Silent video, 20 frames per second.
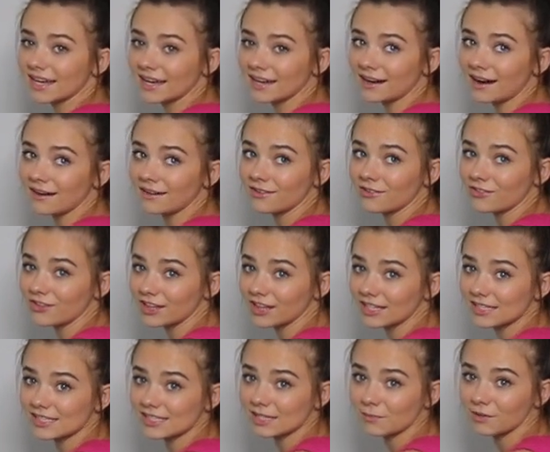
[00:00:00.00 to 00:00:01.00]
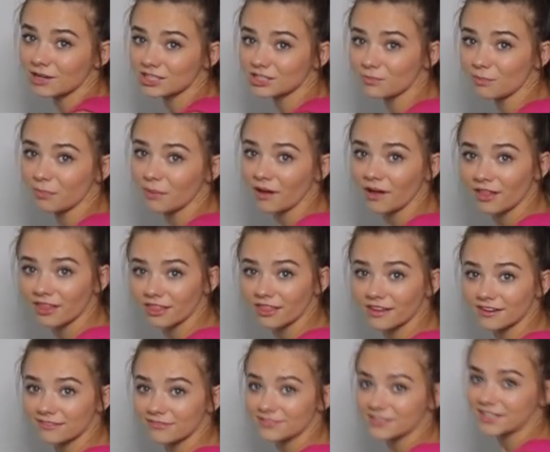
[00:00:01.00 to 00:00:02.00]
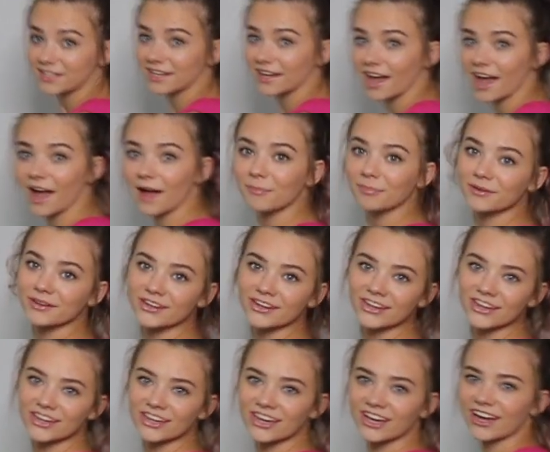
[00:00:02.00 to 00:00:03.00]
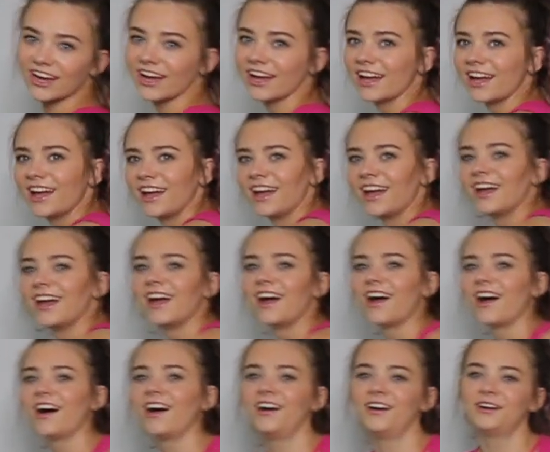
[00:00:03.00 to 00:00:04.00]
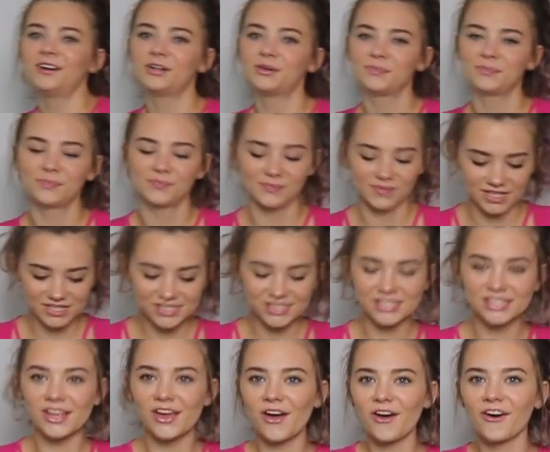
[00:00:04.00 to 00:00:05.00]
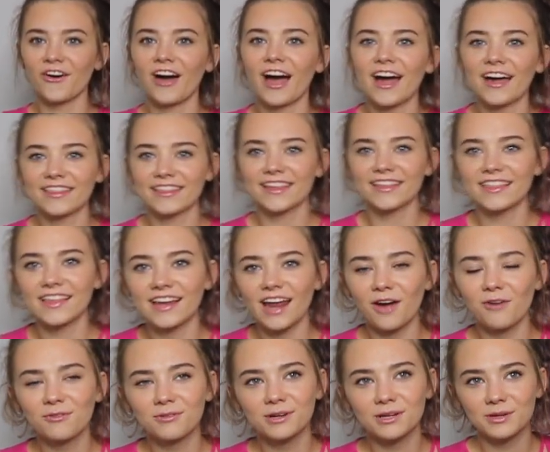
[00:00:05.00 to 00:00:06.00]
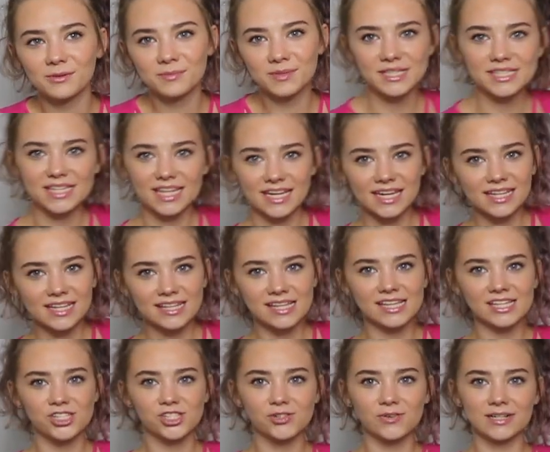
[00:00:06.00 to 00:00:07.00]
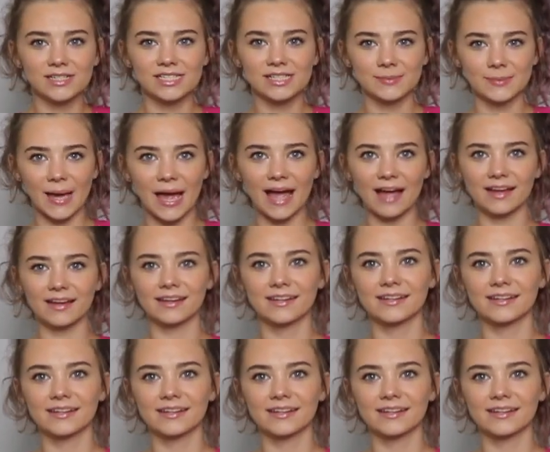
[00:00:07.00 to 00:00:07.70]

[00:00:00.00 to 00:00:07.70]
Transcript: And I don't really see much butt lifting happening. So I think that I will be sending these shorts back.